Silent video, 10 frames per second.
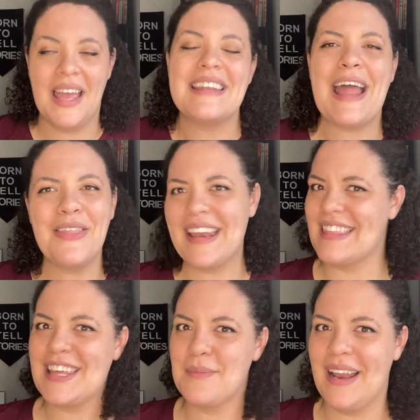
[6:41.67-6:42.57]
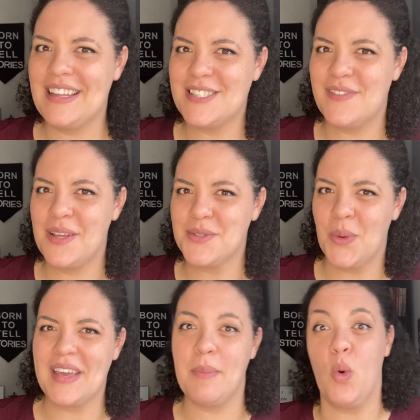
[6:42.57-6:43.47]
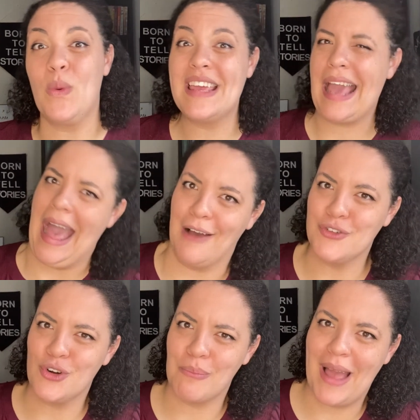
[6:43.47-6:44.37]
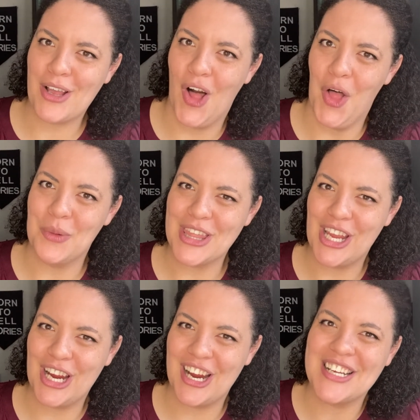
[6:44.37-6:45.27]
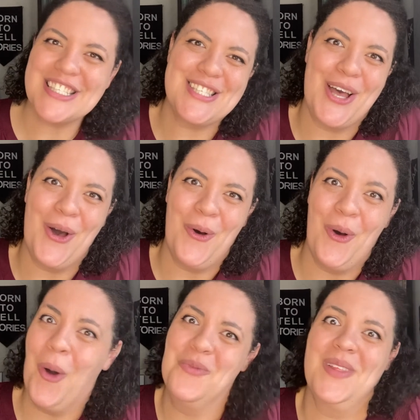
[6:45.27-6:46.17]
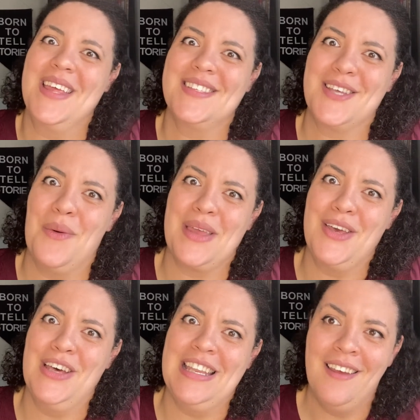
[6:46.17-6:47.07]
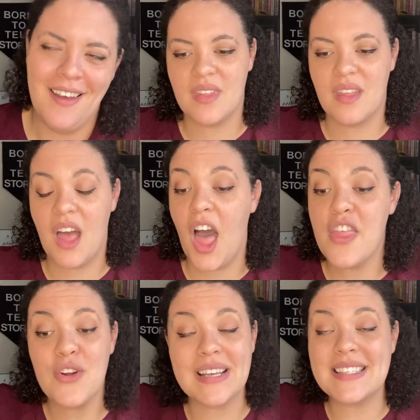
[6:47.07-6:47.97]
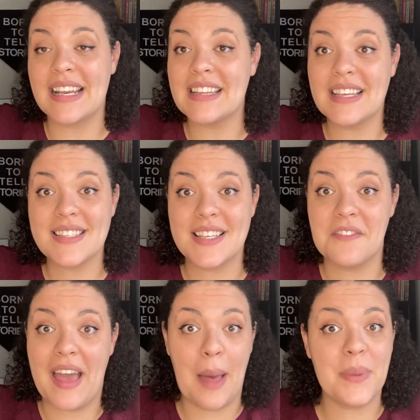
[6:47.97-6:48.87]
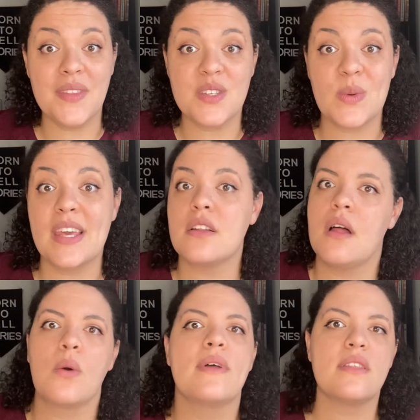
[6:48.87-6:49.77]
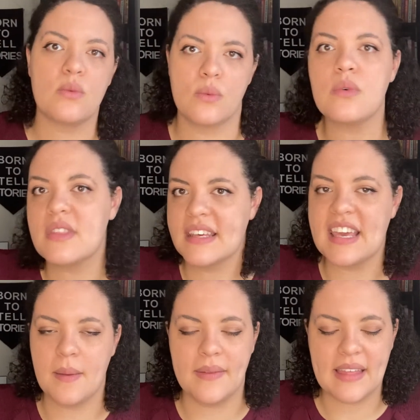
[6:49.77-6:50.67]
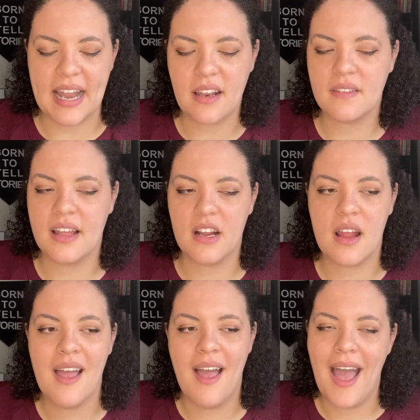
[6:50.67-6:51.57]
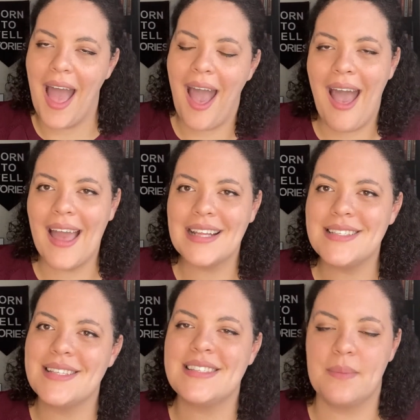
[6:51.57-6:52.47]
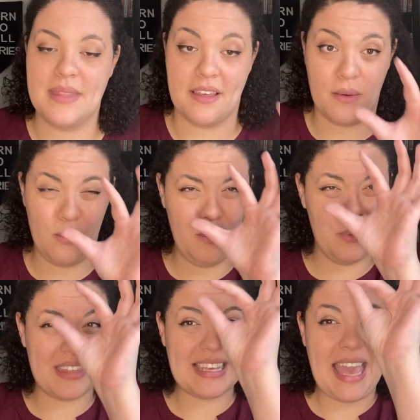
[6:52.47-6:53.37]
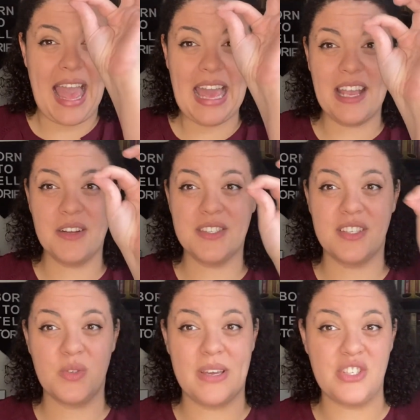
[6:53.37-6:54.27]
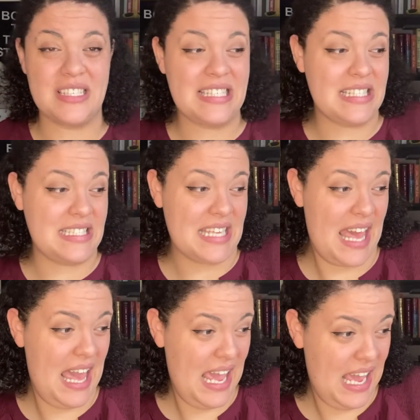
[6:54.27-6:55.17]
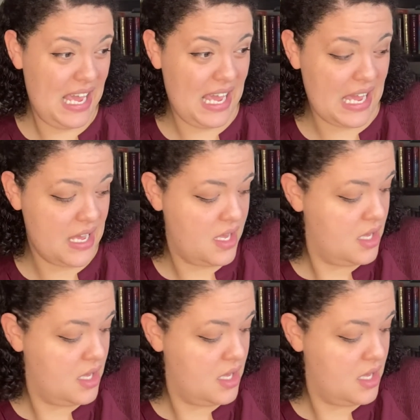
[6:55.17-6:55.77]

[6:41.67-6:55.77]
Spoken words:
now that I think about it, this video is going up a week after my call with her, so hopefully it's going good. Other exciting things that have happened this week, along with thinking about that edit letter, I did something, the cat hair situation today.